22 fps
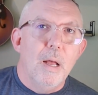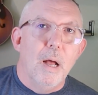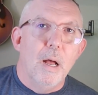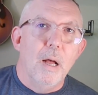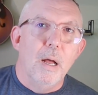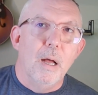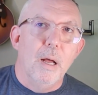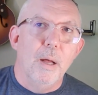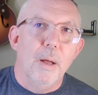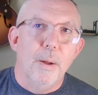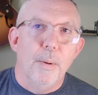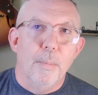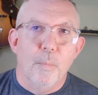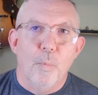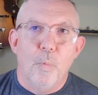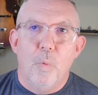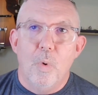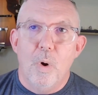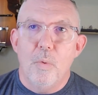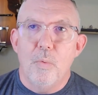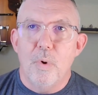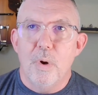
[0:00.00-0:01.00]

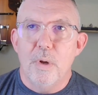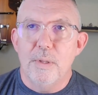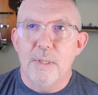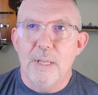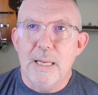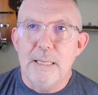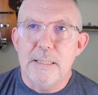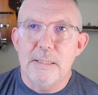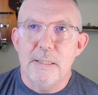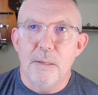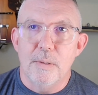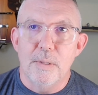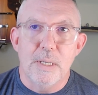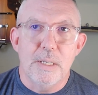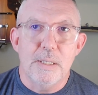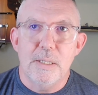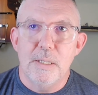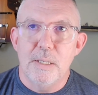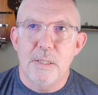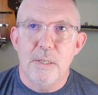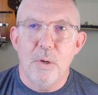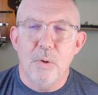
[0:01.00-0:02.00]
while we're on that side,
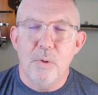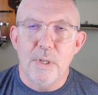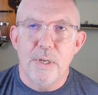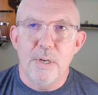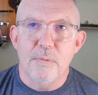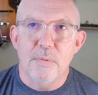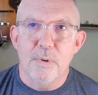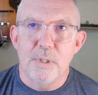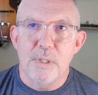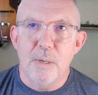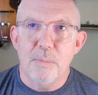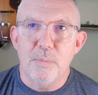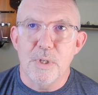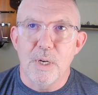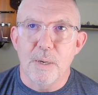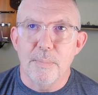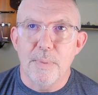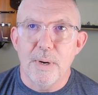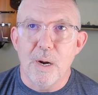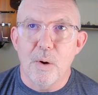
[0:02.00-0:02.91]
this is a totally different subject,